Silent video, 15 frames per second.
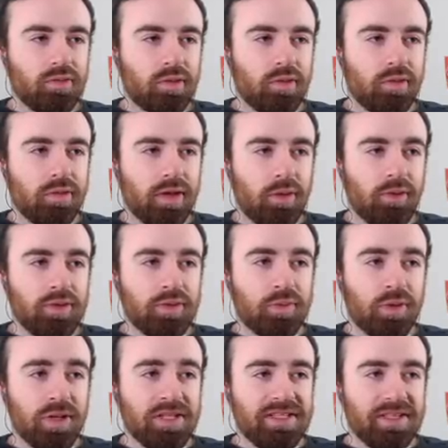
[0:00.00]
Although that was
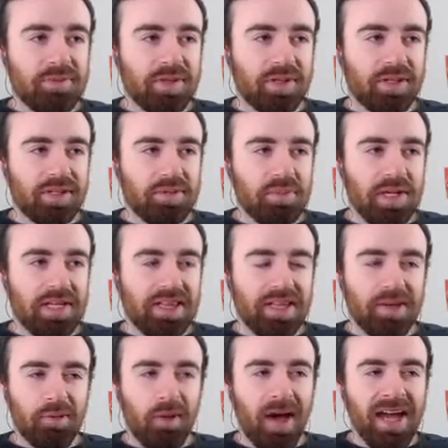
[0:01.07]
pretty similar,
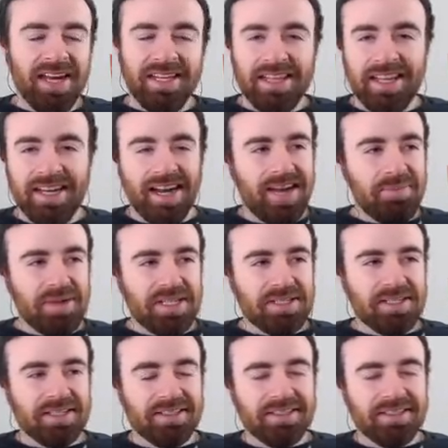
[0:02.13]
admittedly. Why did that happen?